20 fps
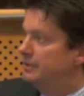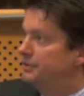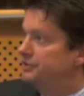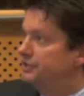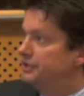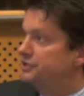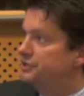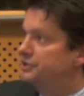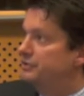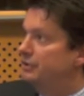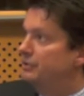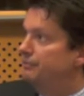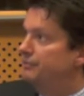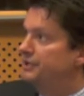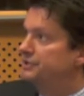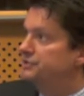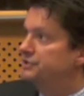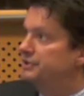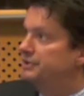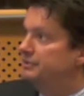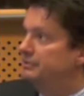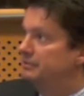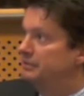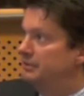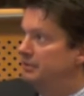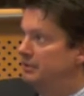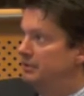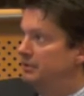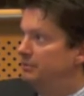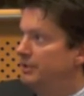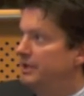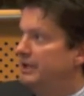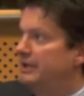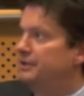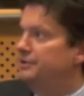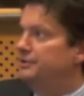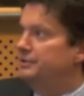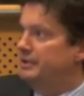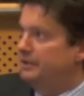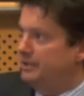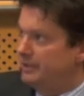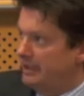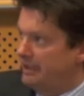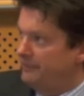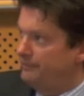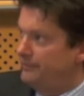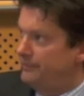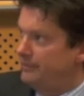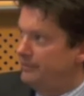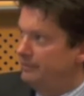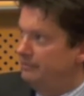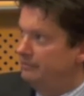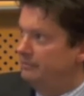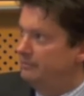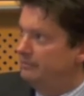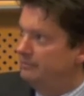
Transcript: Additional speed. Risk. Well, I'll have a...